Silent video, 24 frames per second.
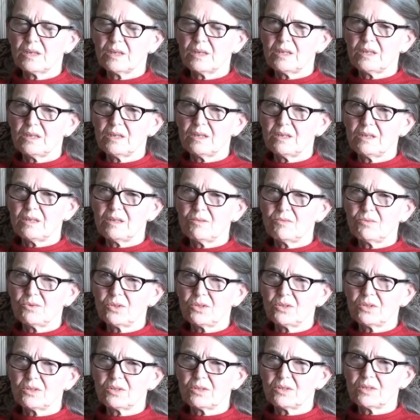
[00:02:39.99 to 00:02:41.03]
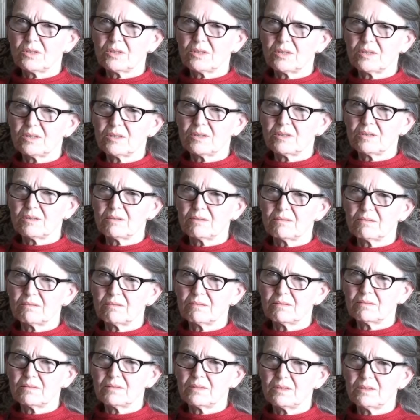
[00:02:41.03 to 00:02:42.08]
He was uh,
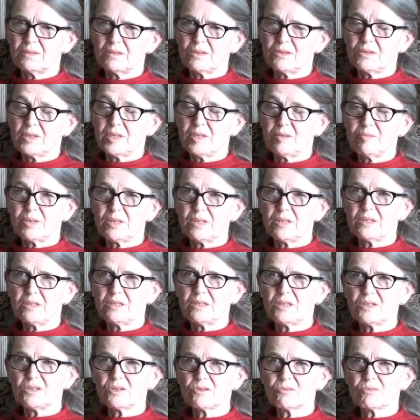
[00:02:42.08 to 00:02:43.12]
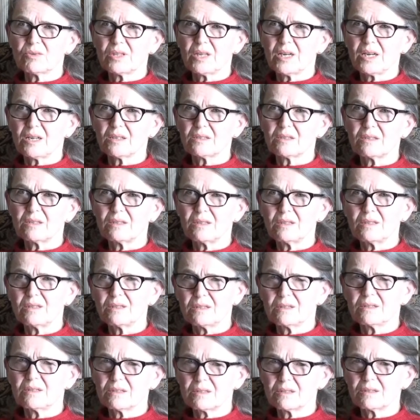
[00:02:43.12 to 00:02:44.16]
you know anybody that deals with acid
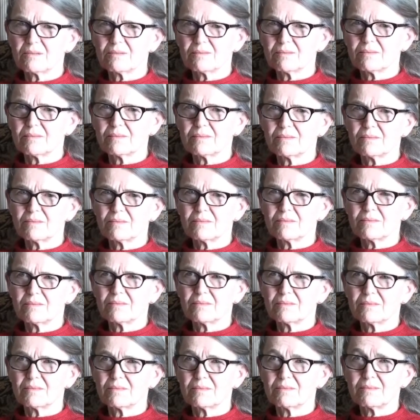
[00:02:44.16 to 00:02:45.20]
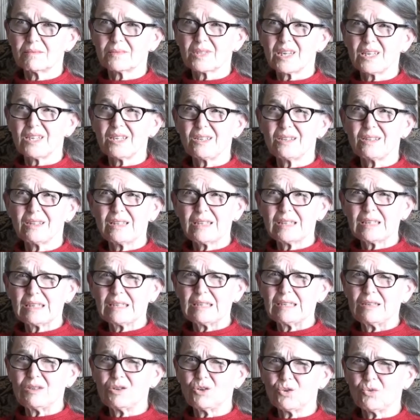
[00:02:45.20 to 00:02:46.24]
is kind of they
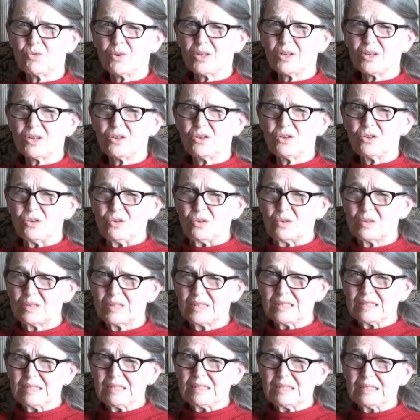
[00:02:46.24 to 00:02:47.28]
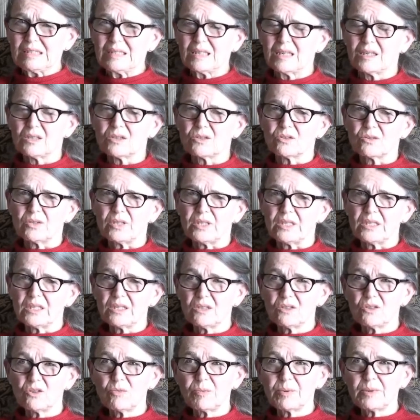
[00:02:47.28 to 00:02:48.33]
kind of know what to do. Yeah. So he
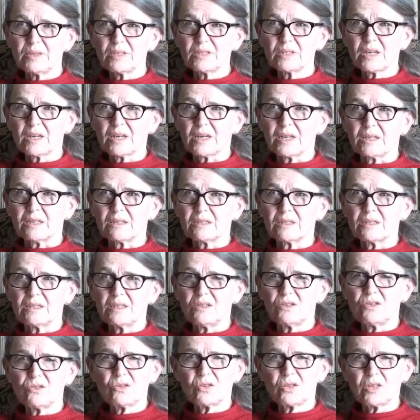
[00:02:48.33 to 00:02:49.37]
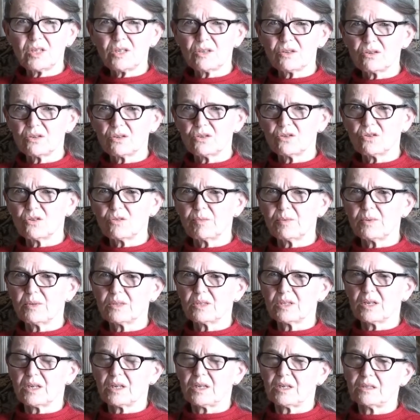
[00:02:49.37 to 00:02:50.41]
didn't open his eyes. He knew that he couldn't open
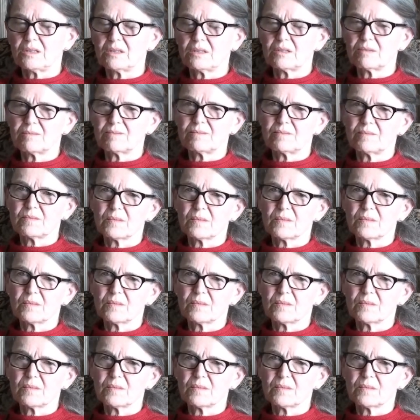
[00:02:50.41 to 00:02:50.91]
his eyes.